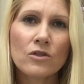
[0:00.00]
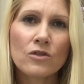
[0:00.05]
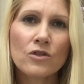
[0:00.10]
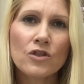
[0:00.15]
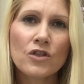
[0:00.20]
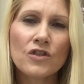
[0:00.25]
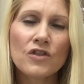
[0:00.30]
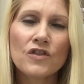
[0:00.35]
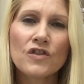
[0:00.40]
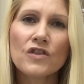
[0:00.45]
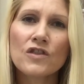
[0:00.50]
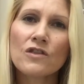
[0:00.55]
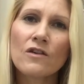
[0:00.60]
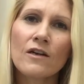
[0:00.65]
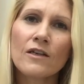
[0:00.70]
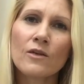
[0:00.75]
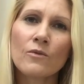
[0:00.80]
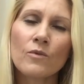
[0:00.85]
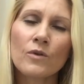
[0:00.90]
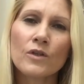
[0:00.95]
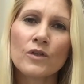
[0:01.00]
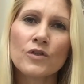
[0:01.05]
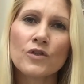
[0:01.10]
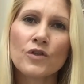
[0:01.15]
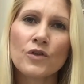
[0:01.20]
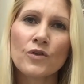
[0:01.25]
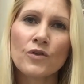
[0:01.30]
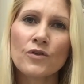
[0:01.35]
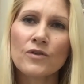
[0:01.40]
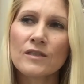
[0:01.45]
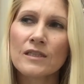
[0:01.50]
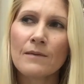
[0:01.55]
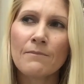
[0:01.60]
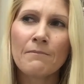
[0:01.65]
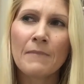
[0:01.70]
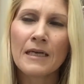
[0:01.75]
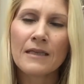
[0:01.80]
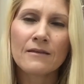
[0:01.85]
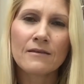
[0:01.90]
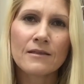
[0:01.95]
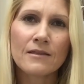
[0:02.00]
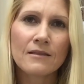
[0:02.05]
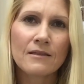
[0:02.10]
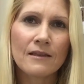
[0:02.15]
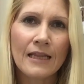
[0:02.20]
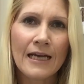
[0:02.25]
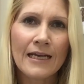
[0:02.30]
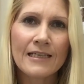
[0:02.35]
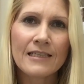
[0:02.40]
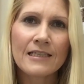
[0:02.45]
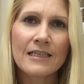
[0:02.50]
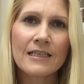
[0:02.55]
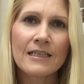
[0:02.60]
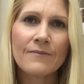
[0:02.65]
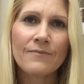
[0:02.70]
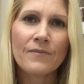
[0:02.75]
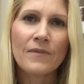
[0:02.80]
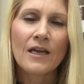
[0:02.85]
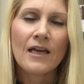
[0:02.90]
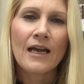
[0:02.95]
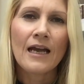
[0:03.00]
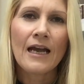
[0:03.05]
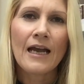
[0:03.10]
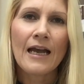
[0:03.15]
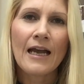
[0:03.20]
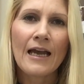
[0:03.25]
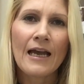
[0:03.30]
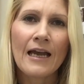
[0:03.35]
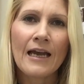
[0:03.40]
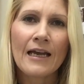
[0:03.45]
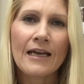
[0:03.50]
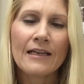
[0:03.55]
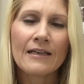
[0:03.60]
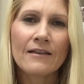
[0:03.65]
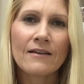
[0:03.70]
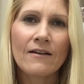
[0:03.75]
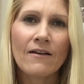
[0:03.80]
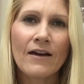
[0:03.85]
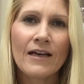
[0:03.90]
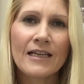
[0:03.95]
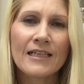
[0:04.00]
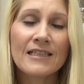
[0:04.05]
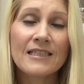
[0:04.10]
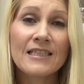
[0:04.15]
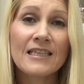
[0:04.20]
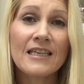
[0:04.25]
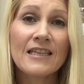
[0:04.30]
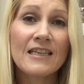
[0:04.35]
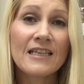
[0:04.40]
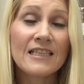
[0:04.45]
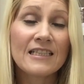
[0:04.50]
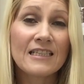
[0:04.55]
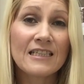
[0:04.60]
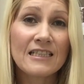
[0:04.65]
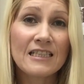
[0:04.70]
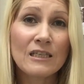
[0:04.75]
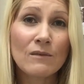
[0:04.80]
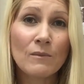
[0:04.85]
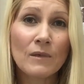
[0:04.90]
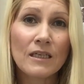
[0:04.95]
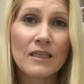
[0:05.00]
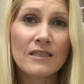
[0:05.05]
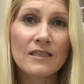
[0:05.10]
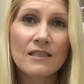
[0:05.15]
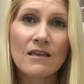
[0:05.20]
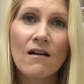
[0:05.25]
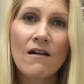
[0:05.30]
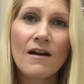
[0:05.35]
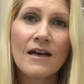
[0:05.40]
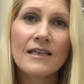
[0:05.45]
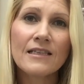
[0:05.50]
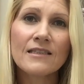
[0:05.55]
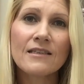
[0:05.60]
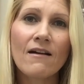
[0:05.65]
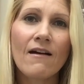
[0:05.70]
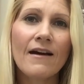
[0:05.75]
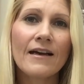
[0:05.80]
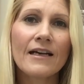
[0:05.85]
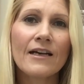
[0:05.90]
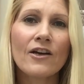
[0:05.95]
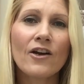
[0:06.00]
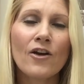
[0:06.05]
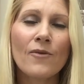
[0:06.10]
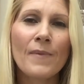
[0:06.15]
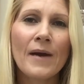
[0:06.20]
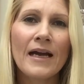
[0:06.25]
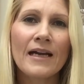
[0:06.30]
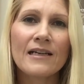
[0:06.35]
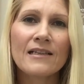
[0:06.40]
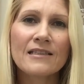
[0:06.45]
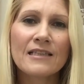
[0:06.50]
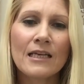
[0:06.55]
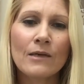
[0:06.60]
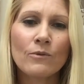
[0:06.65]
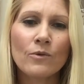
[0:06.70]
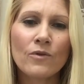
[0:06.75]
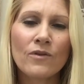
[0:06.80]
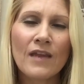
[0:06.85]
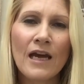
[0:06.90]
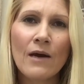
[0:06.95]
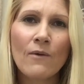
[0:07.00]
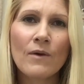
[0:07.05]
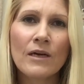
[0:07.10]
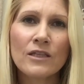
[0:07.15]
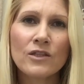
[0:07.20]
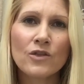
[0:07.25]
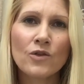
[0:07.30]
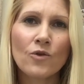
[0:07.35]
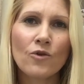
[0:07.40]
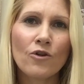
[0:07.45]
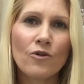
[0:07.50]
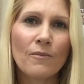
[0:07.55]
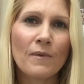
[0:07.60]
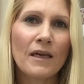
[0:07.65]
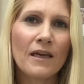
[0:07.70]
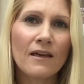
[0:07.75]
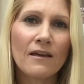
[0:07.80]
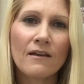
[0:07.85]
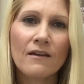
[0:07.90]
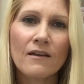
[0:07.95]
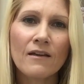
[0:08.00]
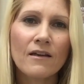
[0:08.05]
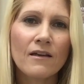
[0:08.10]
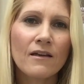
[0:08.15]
choose a design I want to do some months later and I can see that it's a similar size, I can go back and say, well, that one took me